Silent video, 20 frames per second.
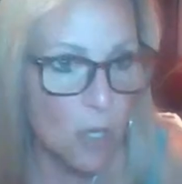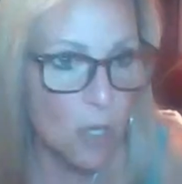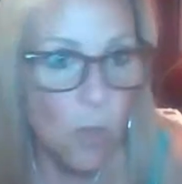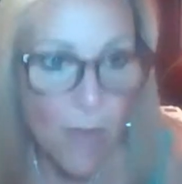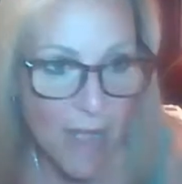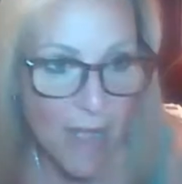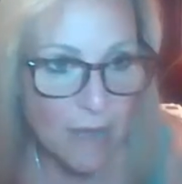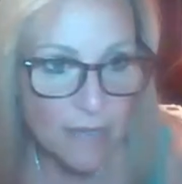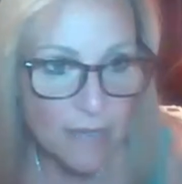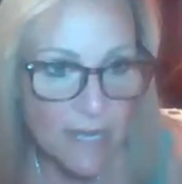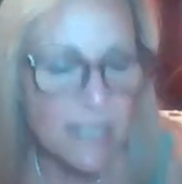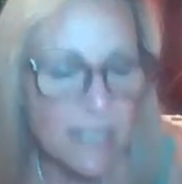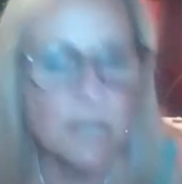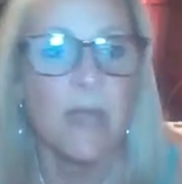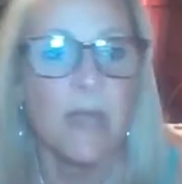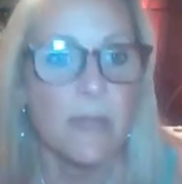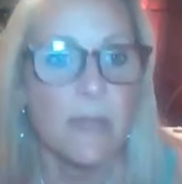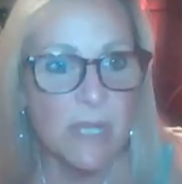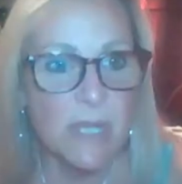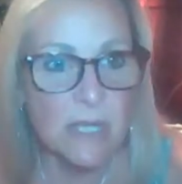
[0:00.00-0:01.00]
go out
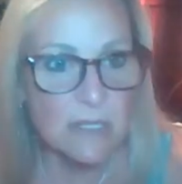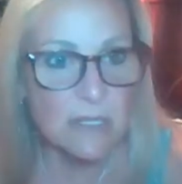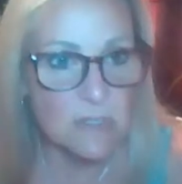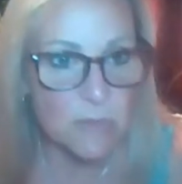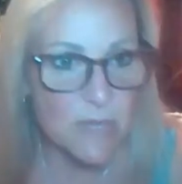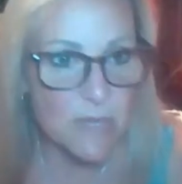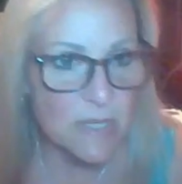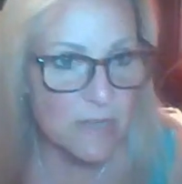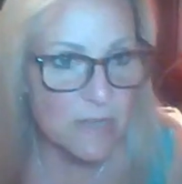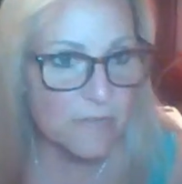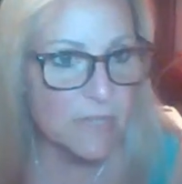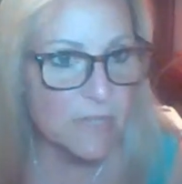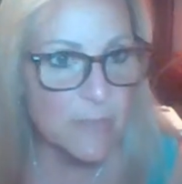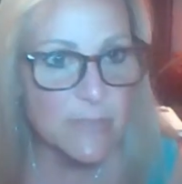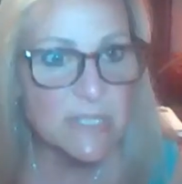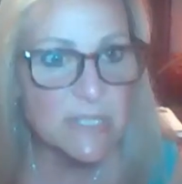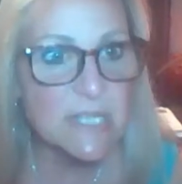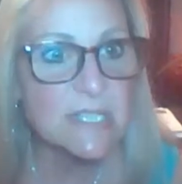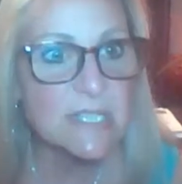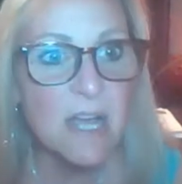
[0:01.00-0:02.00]
anyway because we have
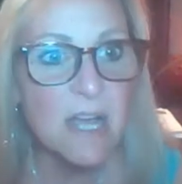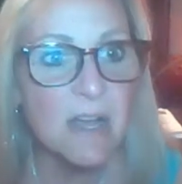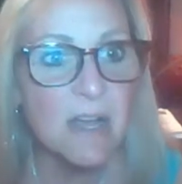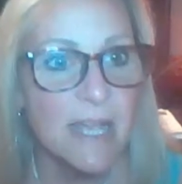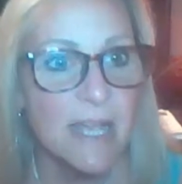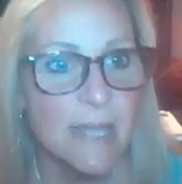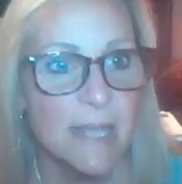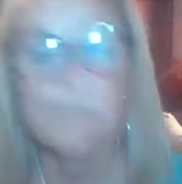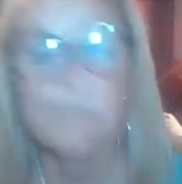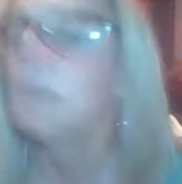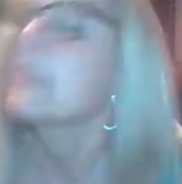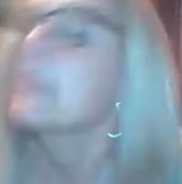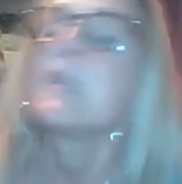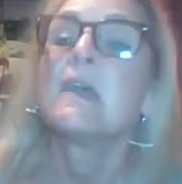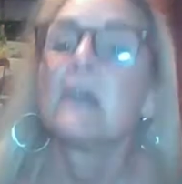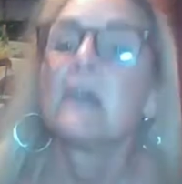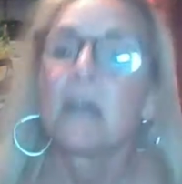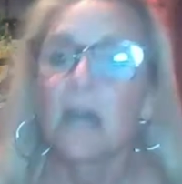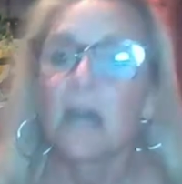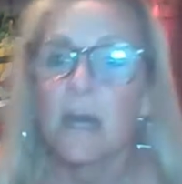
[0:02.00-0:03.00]
limited time?
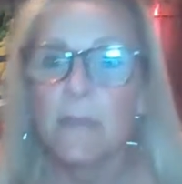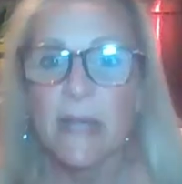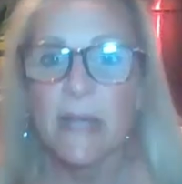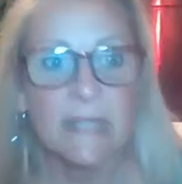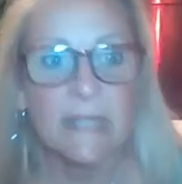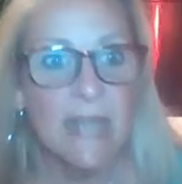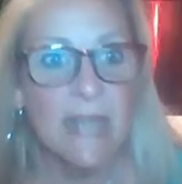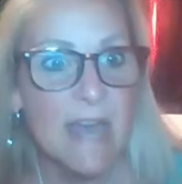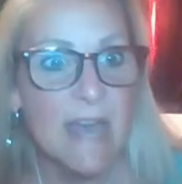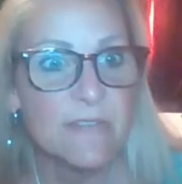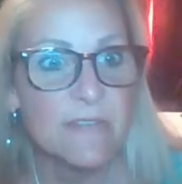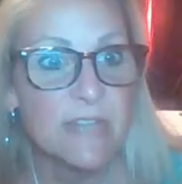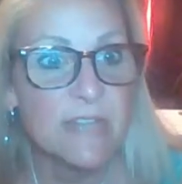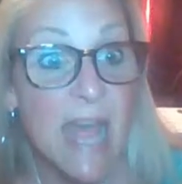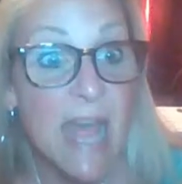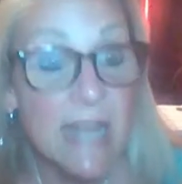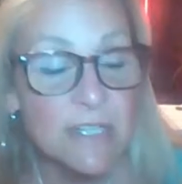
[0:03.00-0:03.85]
Am I going to have an